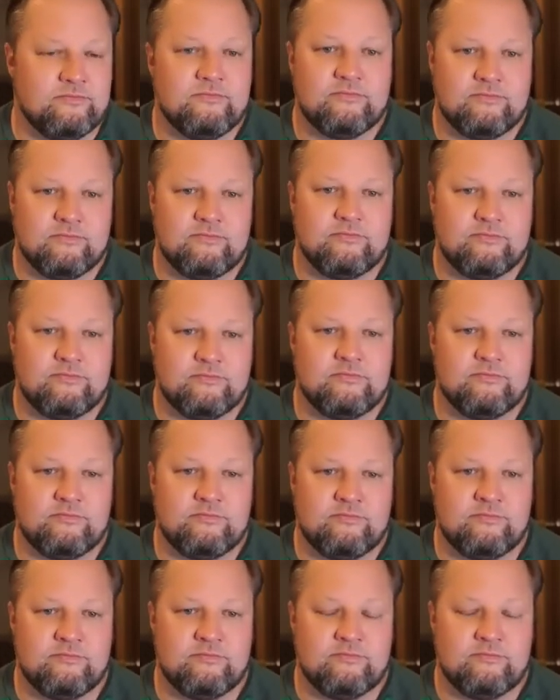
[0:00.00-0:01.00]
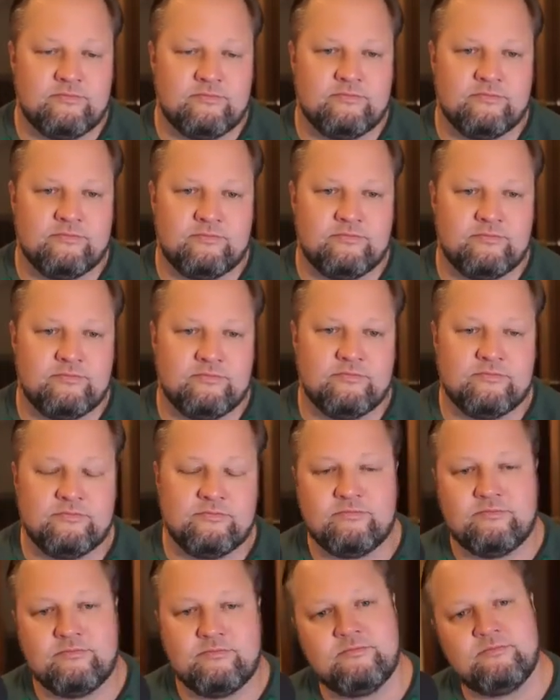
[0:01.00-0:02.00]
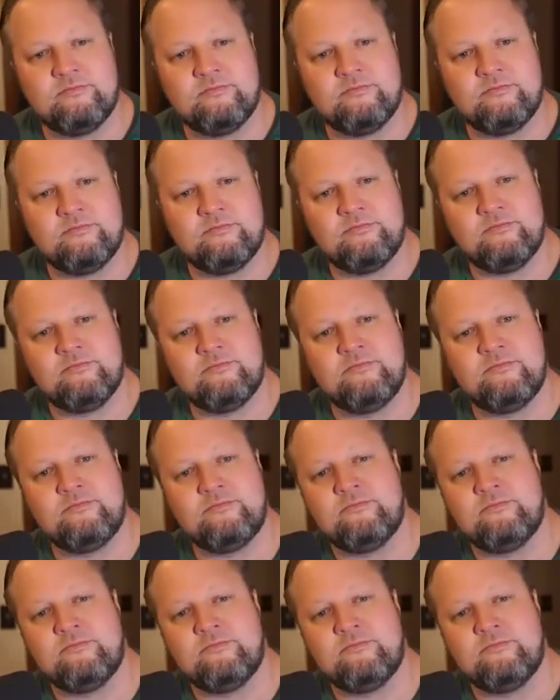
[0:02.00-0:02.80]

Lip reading: (silent)